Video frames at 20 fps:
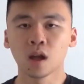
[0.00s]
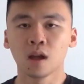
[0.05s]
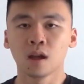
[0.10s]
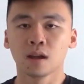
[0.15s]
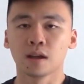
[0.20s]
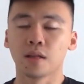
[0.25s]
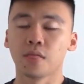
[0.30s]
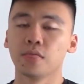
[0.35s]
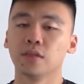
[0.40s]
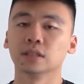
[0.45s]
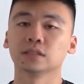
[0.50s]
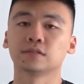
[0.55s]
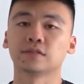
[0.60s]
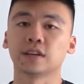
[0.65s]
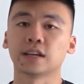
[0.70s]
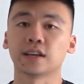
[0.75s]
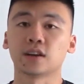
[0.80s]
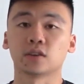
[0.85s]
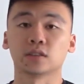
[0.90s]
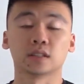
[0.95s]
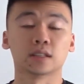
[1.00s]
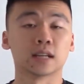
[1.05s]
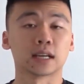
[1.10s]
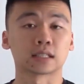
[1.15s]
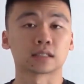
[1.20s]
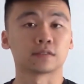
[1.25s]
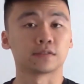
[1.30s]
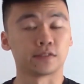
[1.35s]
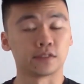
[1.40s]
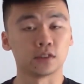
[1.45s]
In this video and the
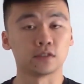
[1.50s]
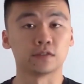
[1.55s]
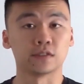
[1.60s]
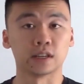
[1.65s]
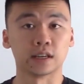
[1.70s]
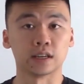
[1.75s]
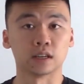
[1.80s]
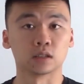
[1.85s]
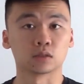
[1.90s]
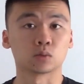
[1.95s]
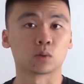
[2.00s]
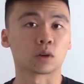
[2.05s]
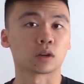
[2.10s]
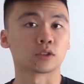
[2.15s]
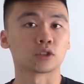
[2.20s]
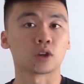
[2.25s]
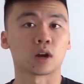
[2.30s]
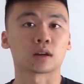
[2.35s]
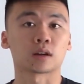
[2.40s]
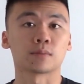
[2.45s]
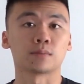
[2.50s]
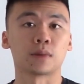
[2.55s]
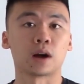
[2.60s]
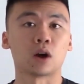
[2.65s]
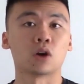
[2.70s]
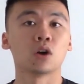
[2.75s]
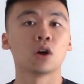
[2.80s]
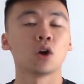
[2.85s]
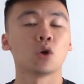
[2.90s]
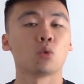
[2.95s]
next few videos, we're going to talk
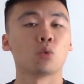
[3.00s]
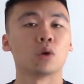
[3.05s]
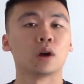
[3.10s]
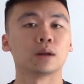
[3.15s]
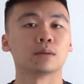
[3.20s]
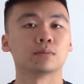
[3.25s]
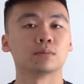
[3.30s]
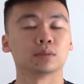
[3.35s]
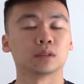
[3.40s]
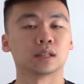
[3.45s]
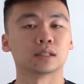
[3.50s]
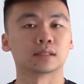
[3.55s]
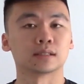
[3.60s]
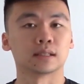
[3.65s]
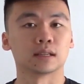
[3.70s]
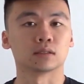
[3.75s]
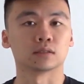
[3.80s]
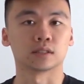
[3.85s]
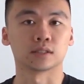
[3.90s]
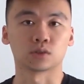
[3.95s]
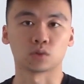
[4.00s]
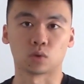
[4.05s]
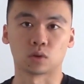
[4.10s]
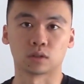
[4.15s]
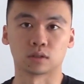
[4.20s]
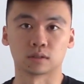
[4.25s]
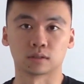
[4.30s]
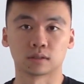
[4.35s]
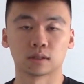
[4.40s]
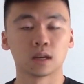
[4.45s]
about white blood cell
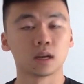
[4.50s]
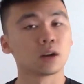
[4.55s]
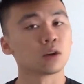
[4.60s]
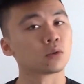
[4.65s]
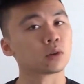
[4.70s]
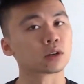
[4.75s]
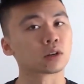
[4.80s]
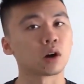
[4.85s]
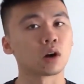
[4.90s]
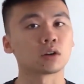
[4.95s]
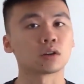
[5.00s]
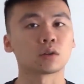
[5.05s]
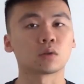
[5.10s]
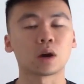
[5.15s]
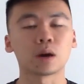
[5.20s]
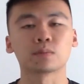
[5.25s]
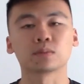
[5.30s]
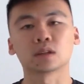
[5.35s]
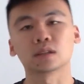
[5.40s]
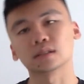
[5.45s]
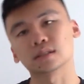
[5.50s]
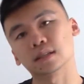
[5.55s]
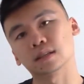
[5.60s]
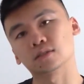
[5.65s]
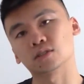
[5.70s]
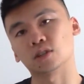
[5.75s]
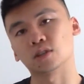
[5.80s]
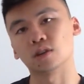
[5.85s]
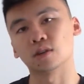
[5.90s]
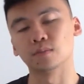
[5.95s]
disorders. Recall your white blood
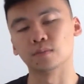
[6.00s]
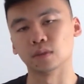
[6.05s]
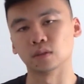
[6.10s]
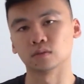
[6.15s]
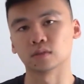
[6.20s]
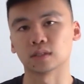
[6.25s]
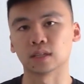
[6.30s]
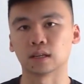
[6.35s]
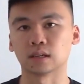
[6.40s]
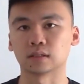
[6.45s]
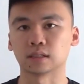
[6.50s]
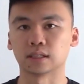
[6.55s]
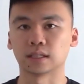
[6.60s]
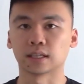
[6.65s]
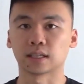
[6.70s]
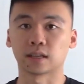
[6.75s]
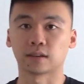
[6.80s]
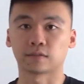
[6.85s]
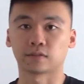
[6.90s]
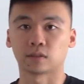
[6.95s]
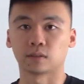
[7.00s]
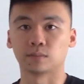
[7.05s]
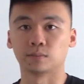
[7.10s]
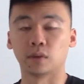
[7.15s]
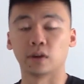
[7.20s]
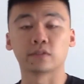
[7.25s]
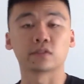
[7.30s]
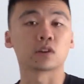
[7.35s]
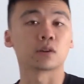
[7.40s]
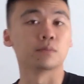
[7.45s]
cells are your immune cells and they come from
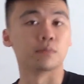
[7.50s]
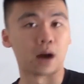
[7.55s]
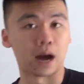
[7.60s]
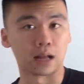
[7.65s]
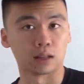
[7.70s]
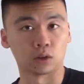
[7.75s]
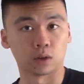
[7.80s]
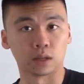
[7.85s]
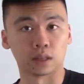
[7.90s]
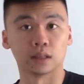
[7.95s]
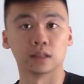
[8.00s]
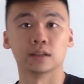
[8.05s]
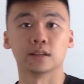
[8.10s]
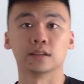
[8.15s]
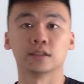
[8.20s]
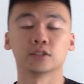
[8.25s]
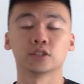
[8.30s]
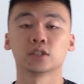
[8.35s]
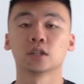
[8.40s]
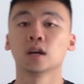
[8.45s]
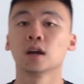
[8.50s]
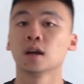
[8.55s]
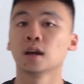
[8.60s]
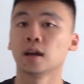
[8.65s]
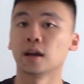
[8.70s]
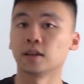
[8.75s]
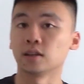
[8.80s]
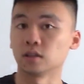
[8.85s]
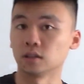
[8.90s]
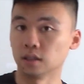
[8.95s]
both your myeloid lineage
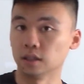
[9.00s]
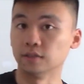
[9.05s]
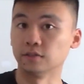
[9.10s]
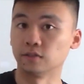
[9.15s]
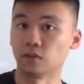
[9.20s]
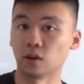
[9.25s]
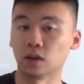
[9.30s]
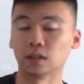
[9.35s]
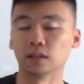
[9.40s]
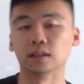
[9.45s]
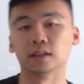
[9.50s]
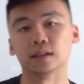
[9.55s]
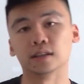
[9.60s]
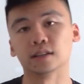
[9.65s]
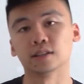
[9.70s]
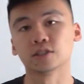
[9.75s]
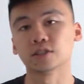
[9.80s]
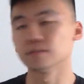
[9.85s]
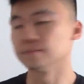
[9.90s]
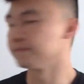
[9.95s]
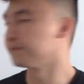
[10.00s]
and your lymphoid lineage.